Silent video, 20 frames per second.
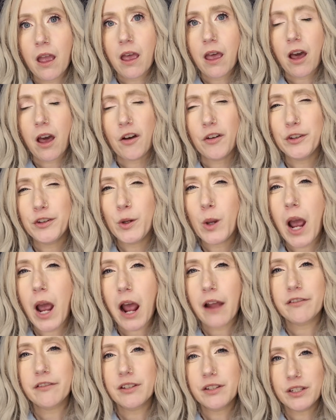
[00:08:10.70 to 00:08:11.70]
all you
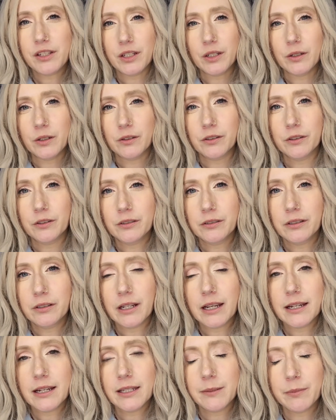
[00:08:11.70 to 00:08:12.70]
have to do
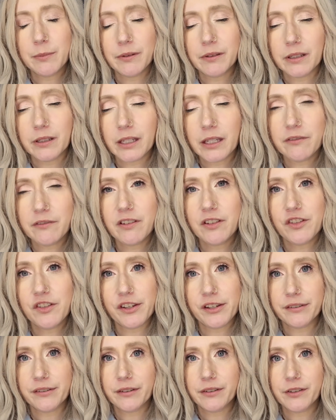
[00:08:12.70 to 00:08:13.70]
is believe in
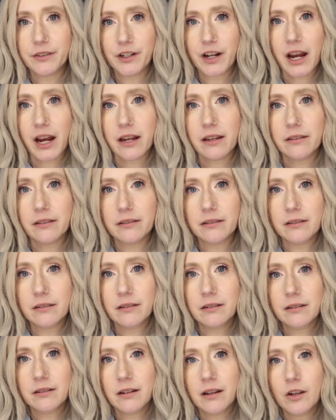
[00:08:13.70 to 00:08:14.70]
Jesus Christ.
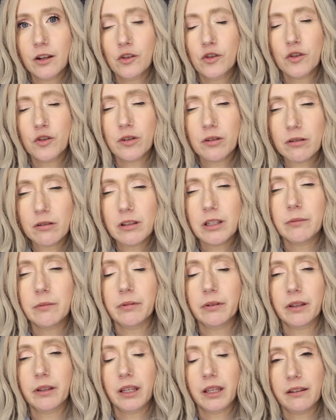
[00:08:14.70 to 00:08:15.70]
Truly
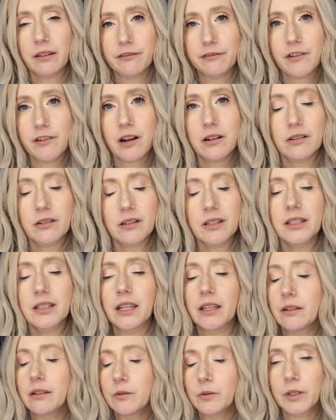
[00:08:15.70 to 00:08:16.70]
believe, not just
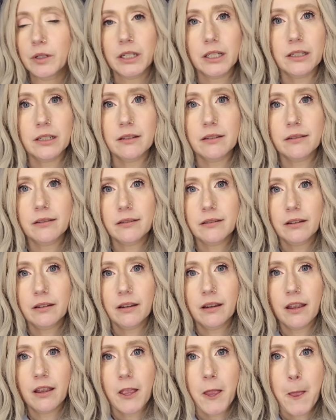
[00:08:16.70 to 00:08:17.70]
say the words,
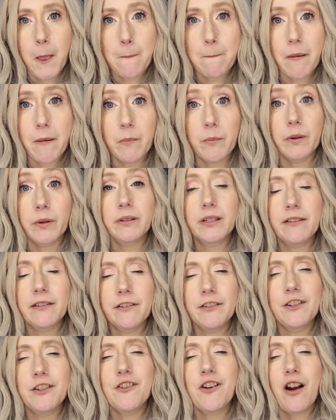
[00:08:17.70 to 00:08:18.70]
but believe
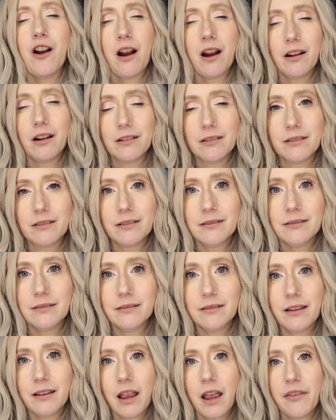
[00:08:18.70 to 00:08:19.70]
in your heart
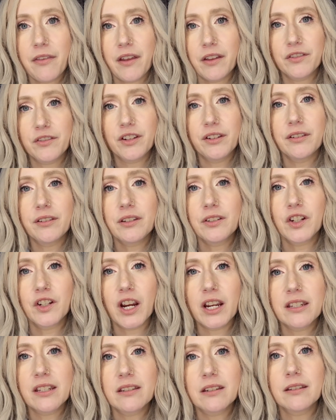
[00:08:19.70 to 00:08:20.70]
that Jesus
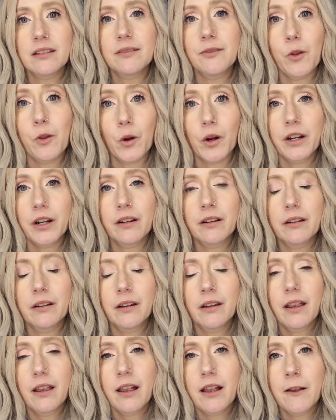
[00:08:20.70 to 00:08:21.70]
Christ is Lord,
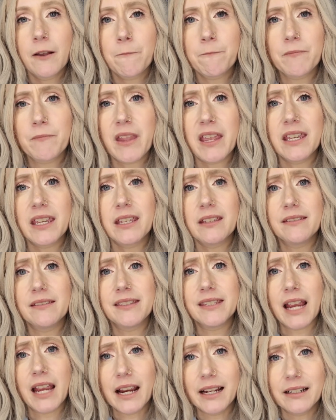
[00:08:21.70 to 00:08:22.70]
that He
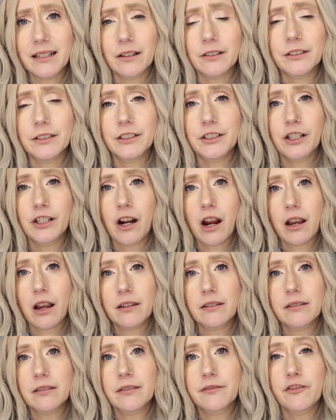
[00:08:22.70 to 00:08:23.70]
died on the cross
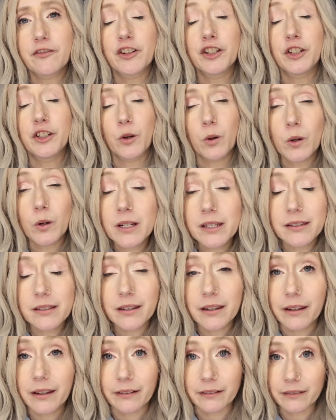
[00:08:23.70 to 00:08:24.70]
for your
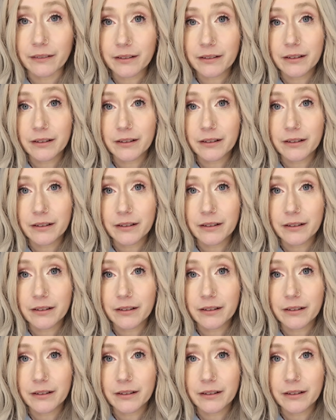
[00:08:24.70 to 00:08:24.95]
sin